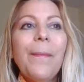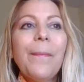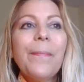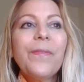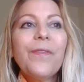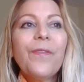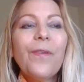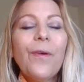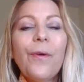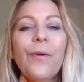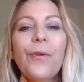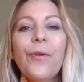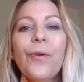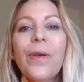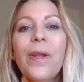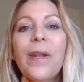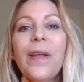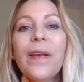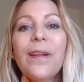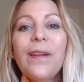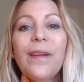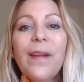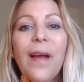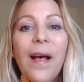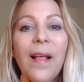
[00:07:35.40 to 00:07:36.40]
So you can
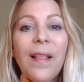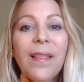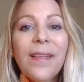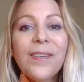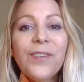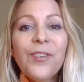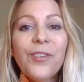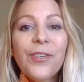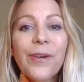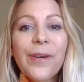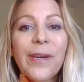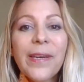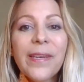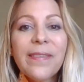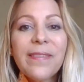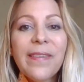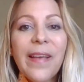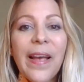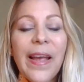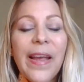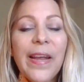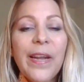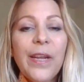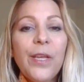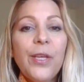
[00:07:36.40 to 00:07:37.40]
acknowledge your
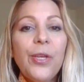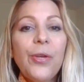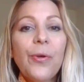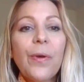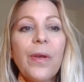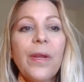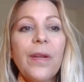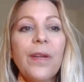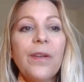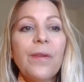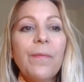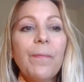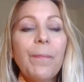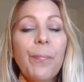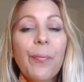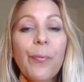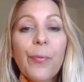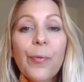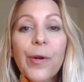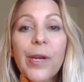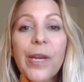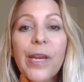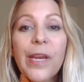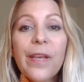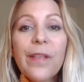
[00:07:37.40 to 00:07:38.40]
anxiety, you can
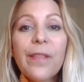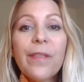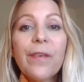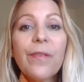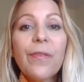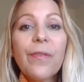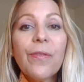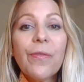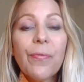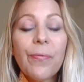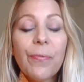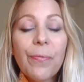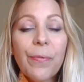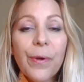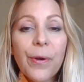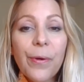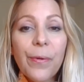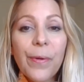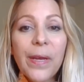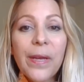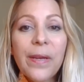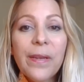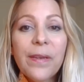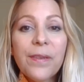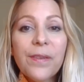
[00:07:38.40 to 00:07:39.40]
breathe through
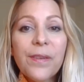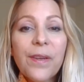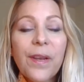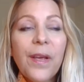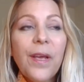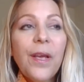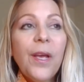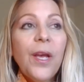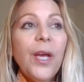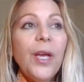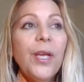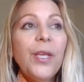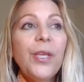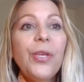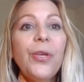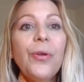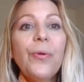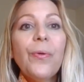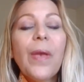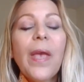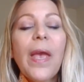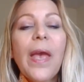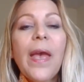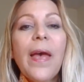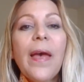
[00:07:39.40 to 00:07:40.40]
it, you
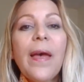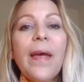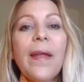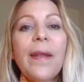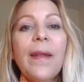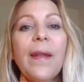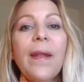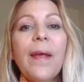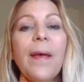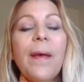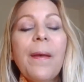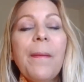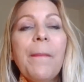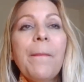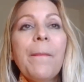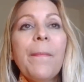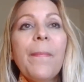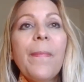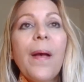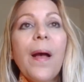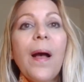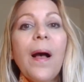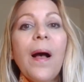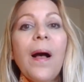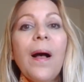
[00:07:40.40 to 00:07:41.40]
can
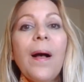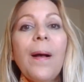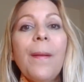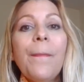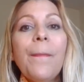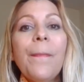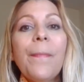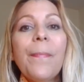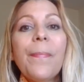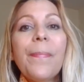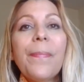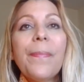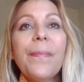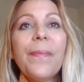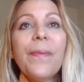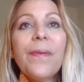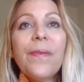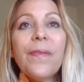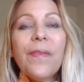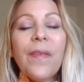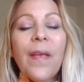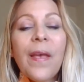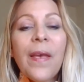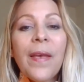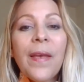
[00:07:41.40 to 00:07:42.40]

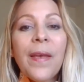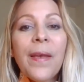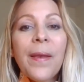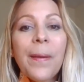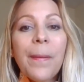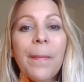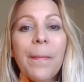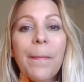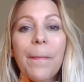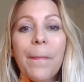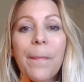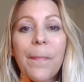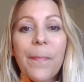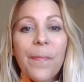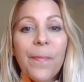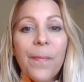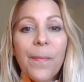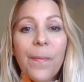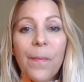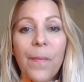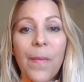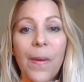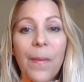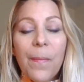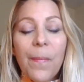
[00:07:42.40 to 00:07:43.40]
say
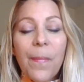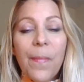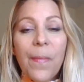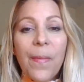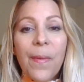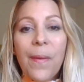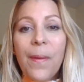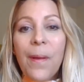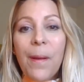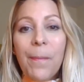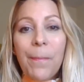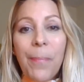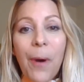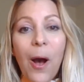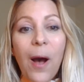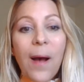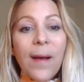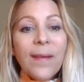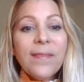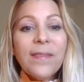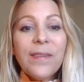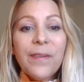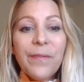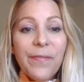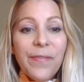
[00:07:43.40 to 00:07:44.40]

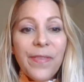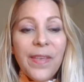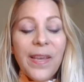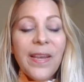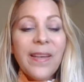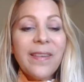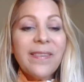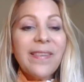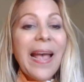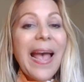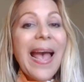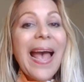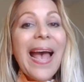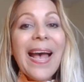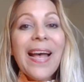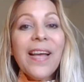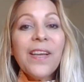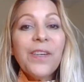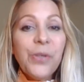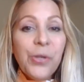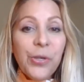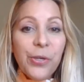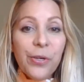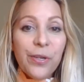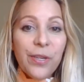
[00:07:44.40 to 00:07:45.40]
positive things
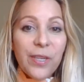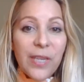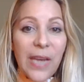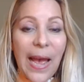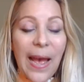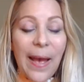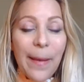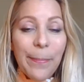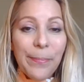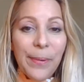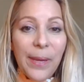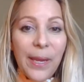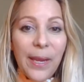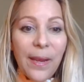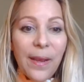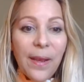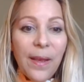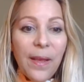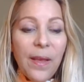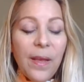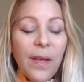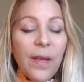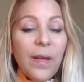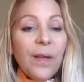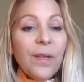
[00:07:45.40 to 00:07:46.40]
as you're tapping.
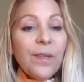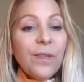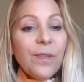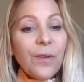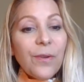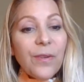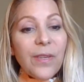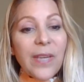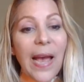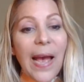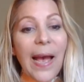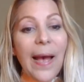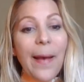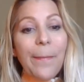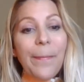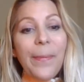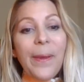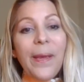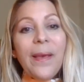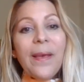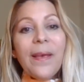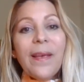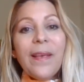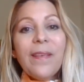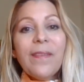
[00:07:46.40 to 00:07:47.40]
So
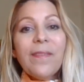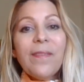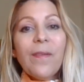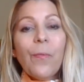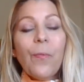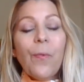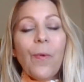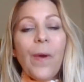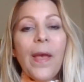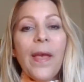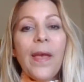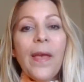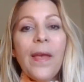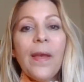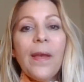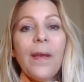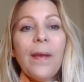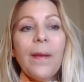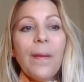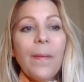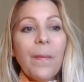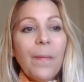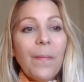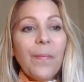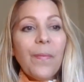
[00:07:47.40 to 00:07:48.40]
tapping is a
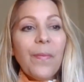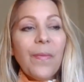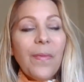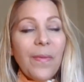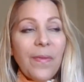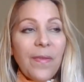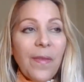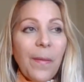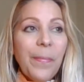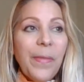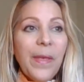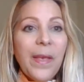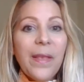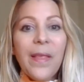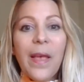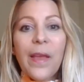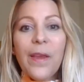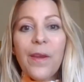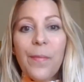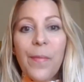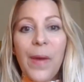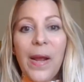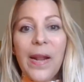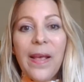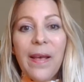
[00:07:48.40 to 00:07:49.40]
way, something that
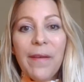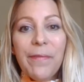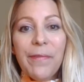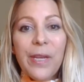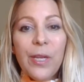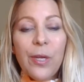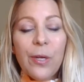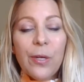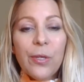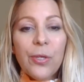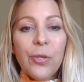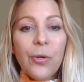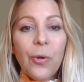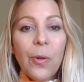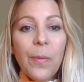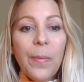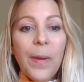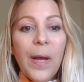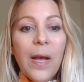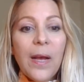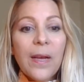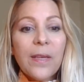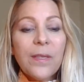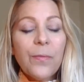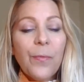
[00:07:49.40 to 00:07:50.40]
you might have in your
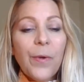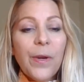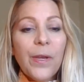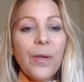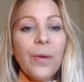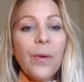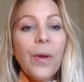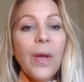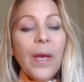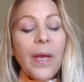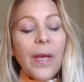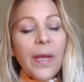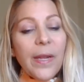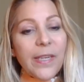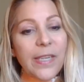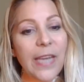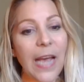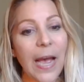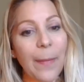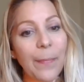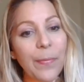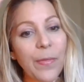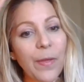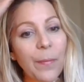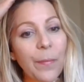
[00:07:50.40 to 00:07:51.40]
toolbox, where you
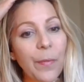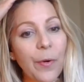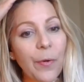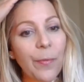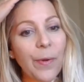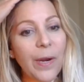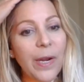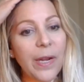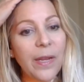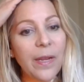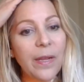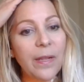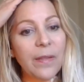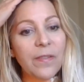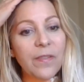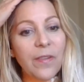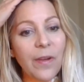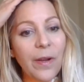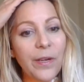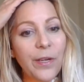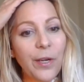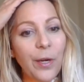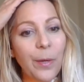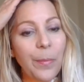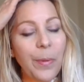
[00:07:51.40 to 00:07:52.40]
tap the meridians
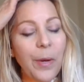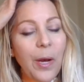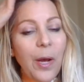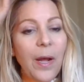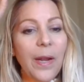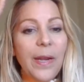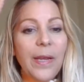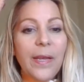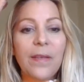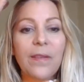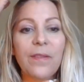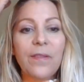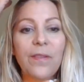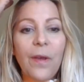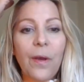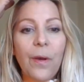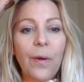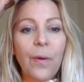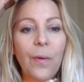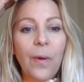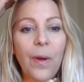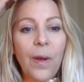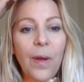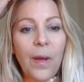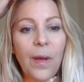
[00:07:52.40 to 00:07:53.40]
on your body.
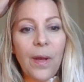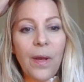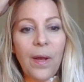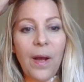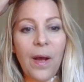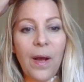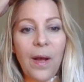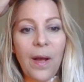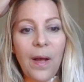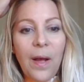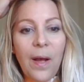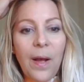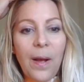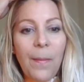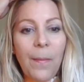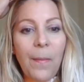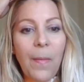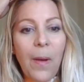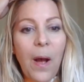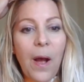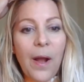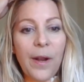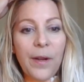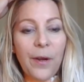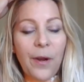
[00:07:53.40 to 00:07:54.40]
So
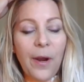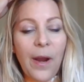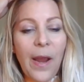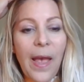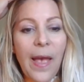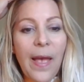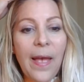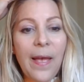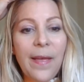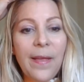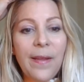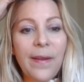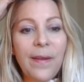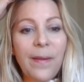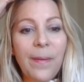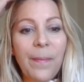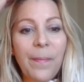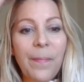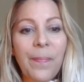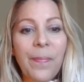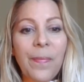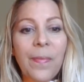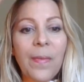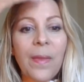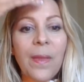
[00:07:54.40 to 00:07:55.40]
on your head,
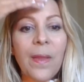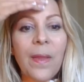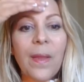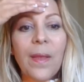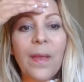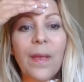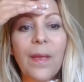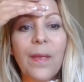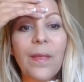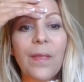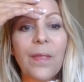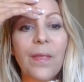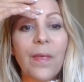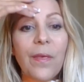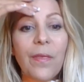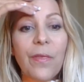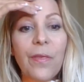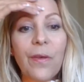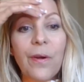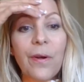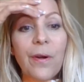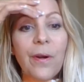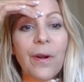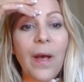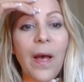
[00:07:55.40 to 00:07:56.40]
the
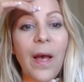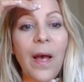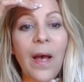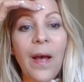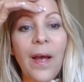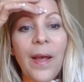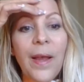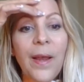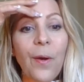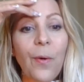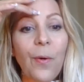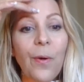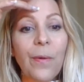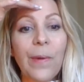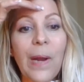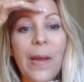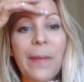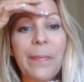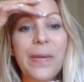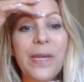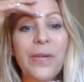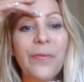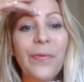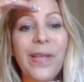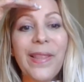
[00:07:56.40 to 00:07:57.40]
third eye, or right
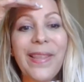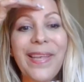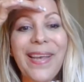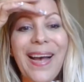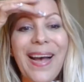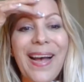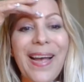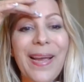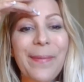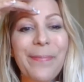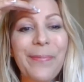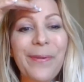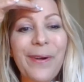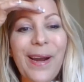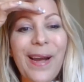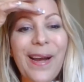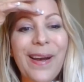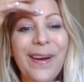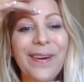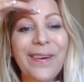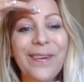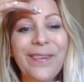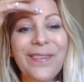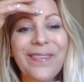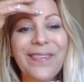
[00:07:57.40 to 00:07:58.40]
between the
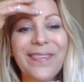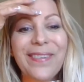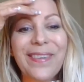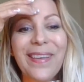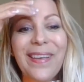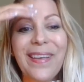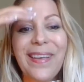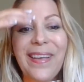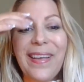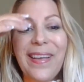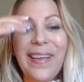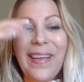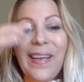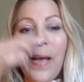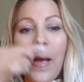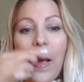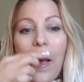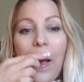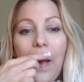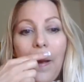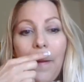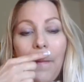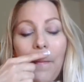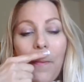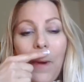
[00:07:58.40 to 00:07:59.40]
eyebrows,
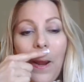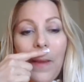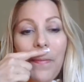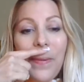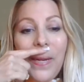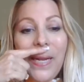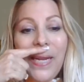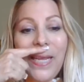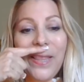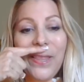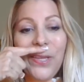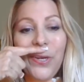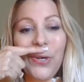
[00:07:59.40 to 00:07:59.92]
right beneath